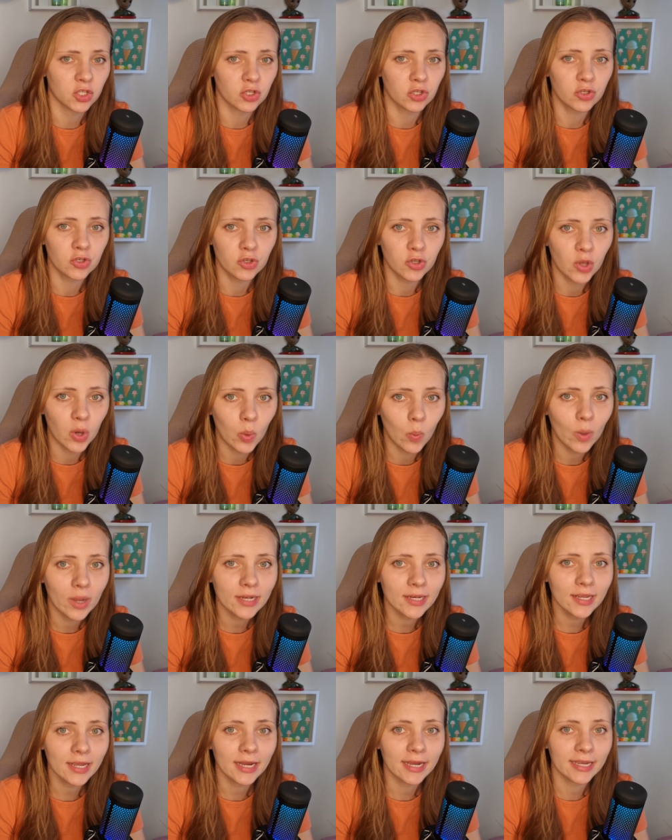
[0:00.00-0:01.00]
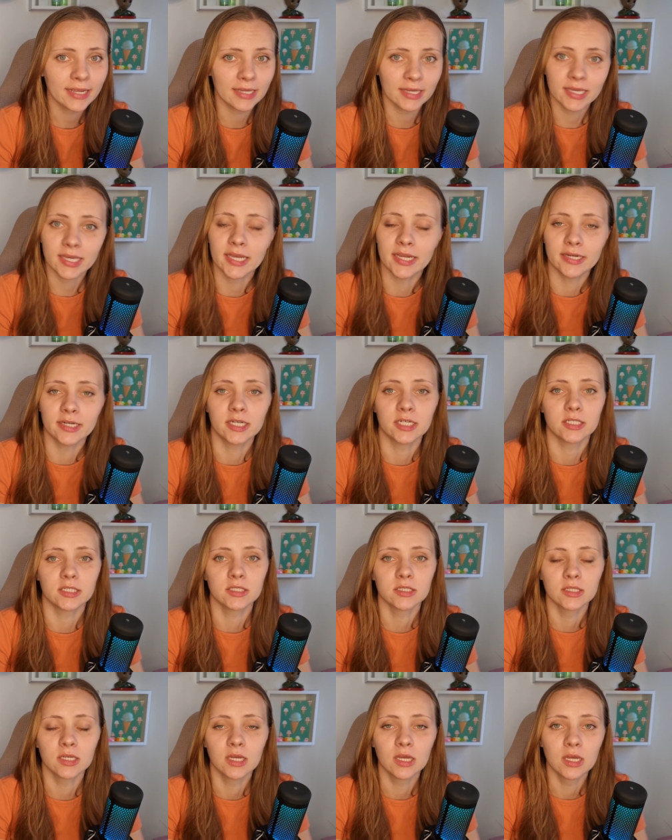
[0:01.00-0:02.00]
no one
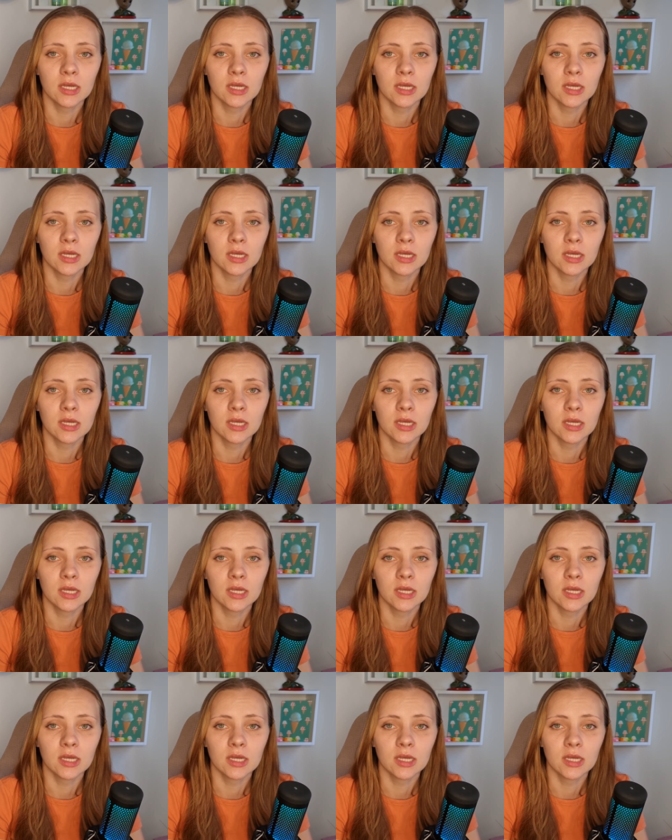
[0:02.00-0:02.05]
cares.